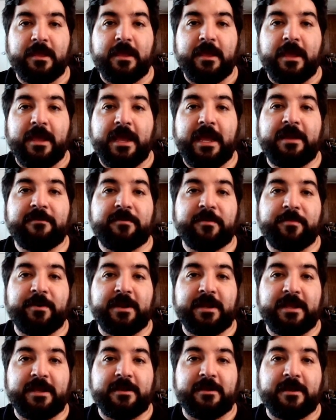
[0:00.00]
Hey
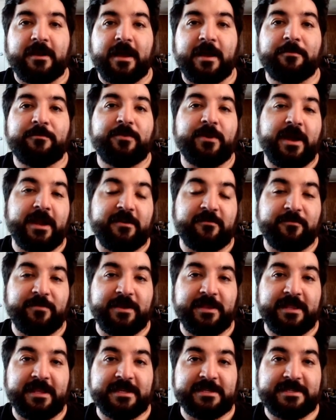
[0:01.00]
everybody, I'm Brad of
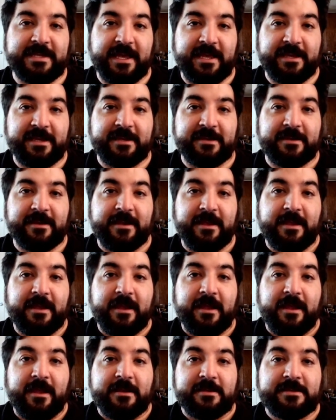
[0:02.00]
Be the Italian.
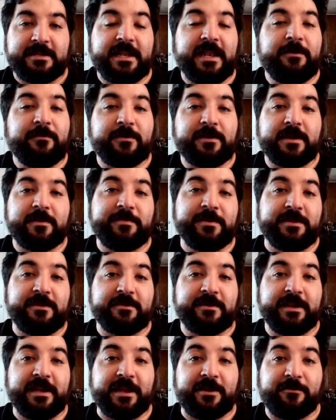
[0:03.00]
Today we're going to be
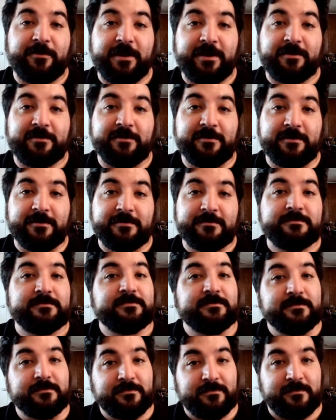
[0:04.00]
looking at Critical,
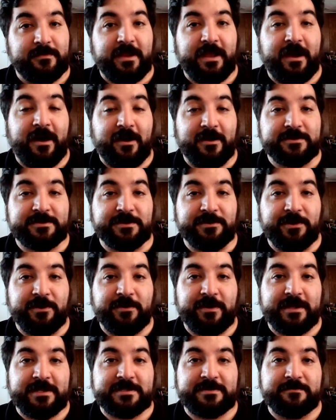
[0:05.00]
also
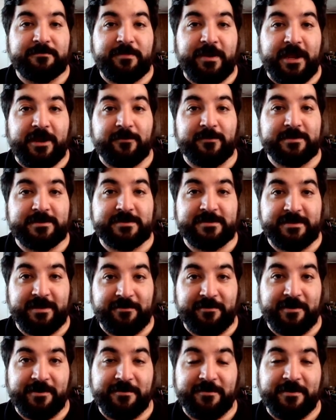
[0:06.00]
known as Penguin
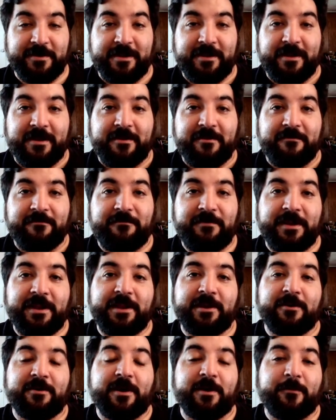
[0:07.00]
Zero,
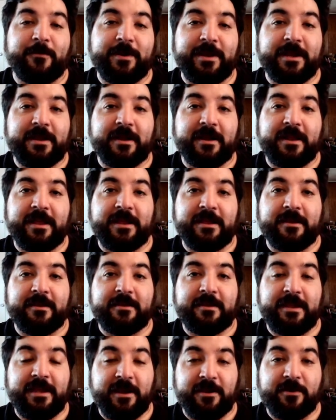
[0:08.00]
video on when he got a
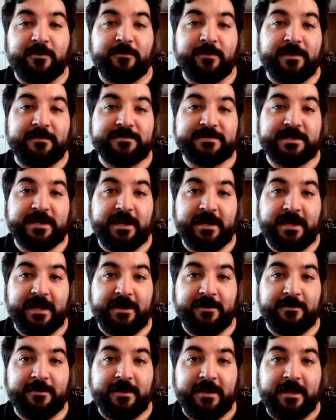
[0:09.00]
Keanu Reeves
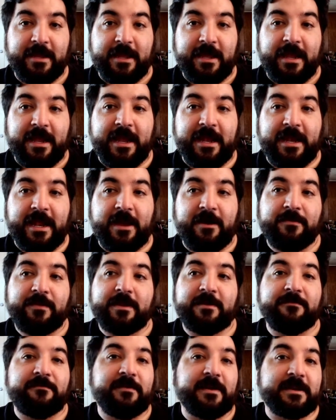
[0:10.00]
cutout and how
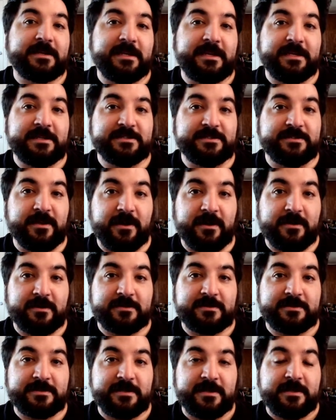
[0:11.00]
that affected his
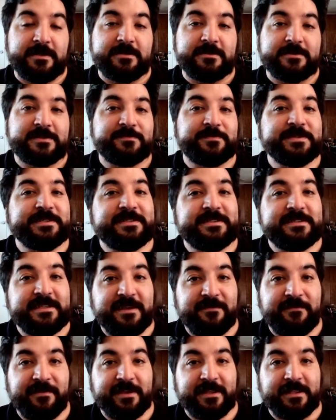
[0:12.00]
dogs,
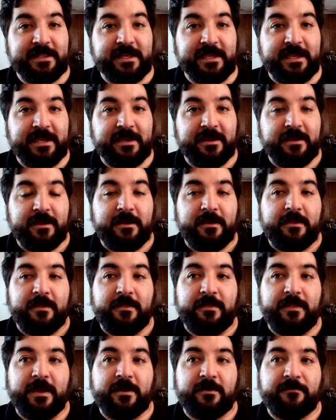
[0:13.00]
specifically
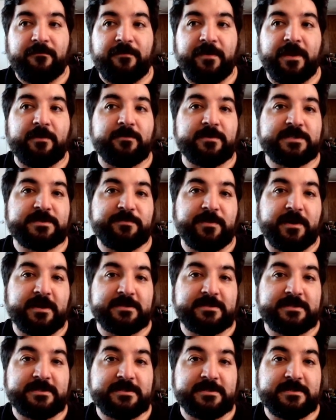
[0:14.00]
their fear
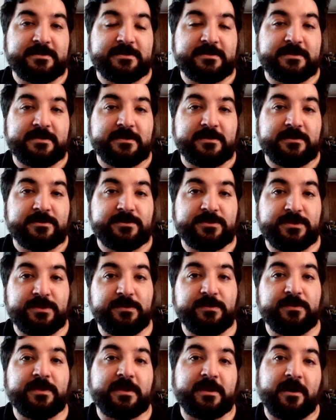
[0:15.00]
responses
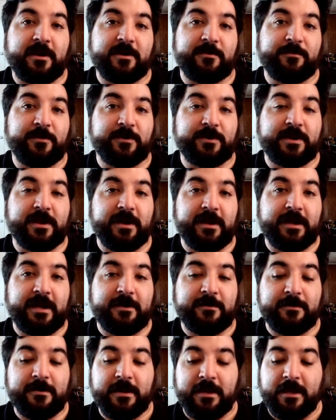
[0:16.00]
to the cardboard
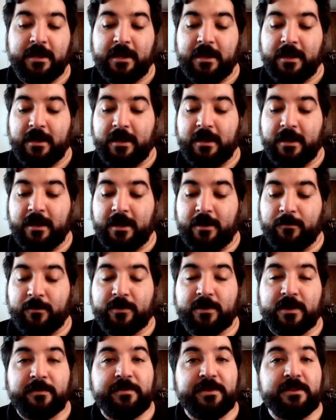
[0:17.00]
cutout.
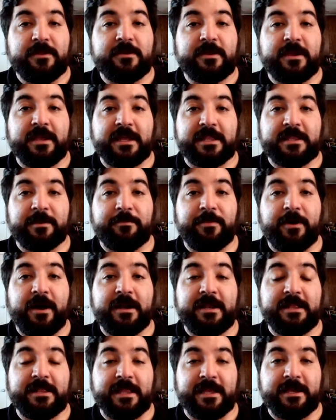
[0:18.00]
We're going to be looking at the
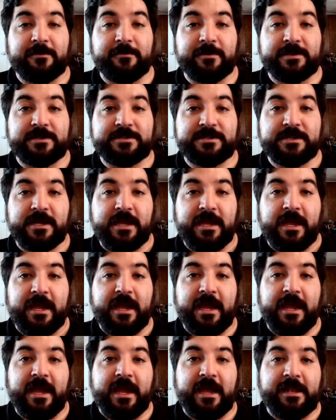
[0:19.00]
body language,
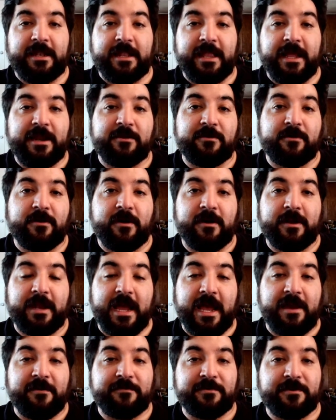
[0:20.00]
and later on,
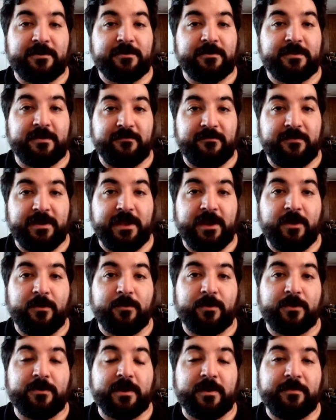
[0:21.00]
after the video,
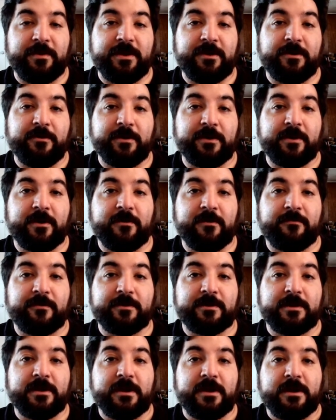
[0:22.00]
we're going to be going
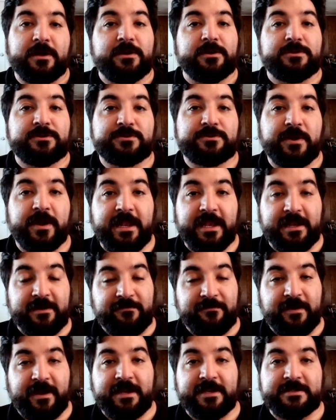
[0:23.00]
over training
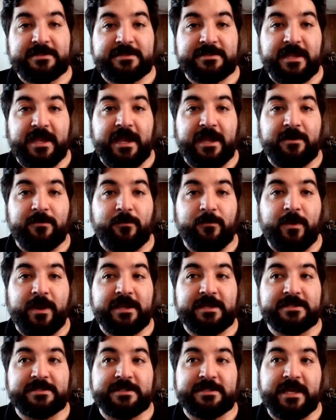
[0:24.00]
advice and
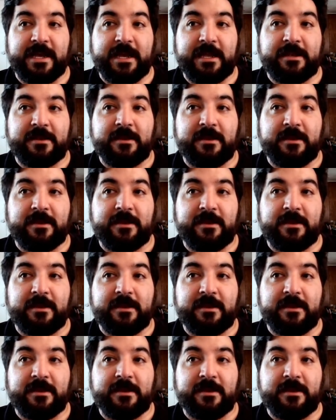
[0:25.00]
ways that